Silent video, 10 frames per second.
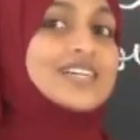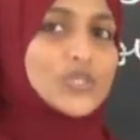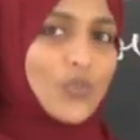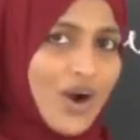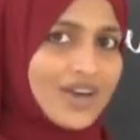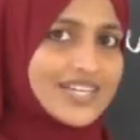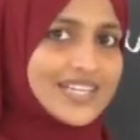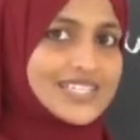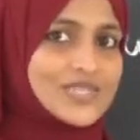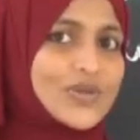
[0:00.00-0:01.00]
So what it
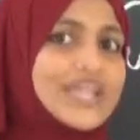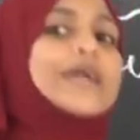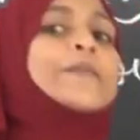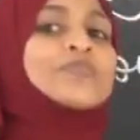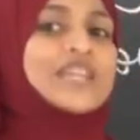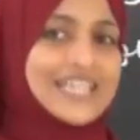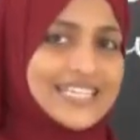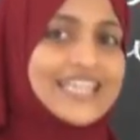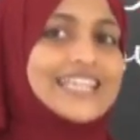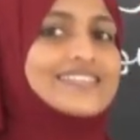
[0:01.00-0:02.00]
is doing?
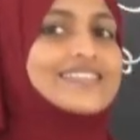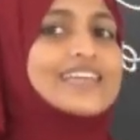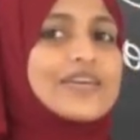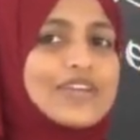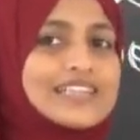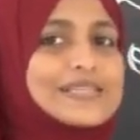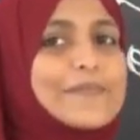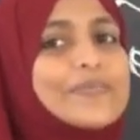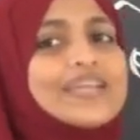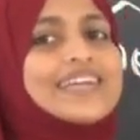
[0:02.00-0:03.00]
It is giving
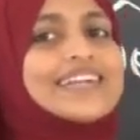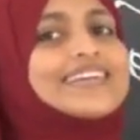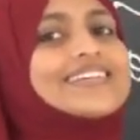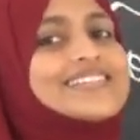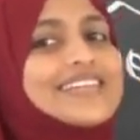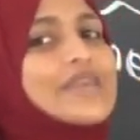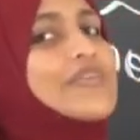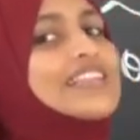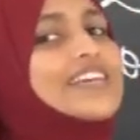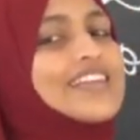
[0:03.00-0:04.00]
the